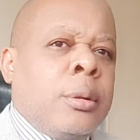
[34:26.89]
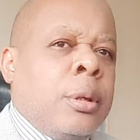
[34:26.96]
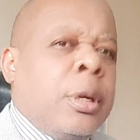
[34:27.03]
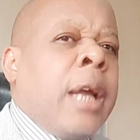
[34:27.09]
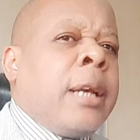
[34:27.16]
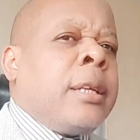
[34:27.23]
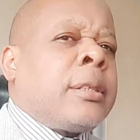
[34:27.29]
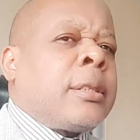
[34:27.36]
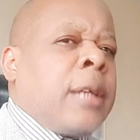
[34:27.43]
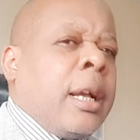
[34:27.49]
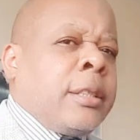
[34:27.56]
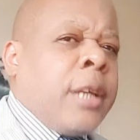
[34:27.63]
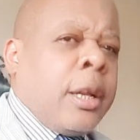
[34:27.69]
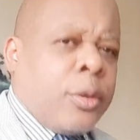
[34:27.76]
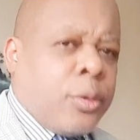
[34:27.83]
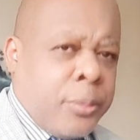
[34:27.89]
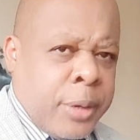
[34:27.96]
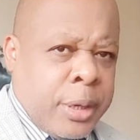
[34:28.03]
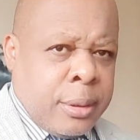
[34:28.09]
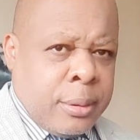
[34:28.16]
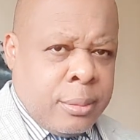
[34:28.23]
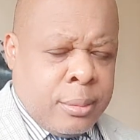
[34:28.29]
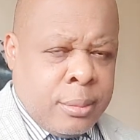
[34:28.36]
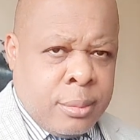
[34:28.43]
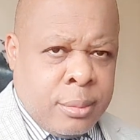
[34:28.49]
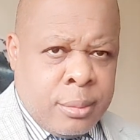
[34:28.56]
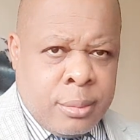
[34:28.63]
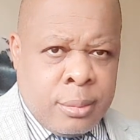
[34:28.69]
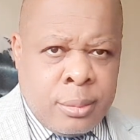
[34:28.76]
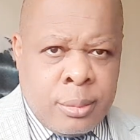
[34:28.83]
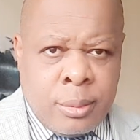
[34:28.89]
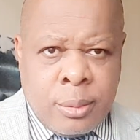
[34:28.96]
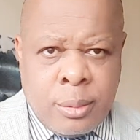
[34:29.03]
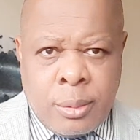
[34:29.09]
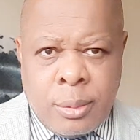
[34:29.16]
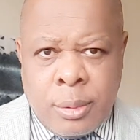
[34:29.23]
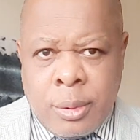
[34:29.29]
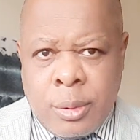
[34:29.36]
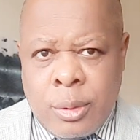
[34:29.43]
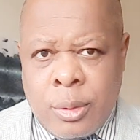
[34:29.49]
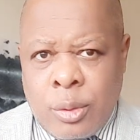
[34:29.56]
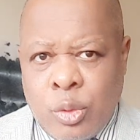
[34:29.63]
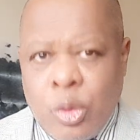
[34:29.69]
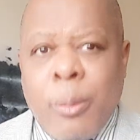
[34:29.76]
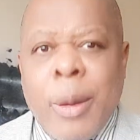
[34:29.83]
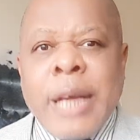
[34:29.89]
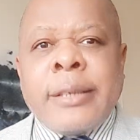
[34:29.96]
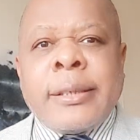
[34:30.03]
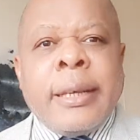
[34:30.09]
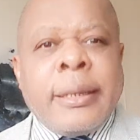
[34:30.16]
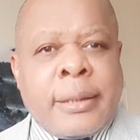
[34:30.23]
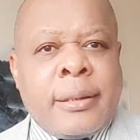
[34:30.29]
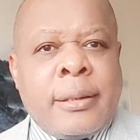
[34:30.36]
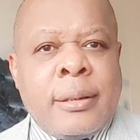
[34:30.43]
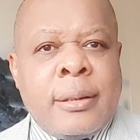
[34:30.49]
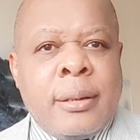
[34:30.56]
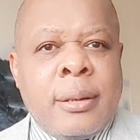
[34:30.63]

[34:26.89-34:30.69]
Ladies and gentlemen, you might sit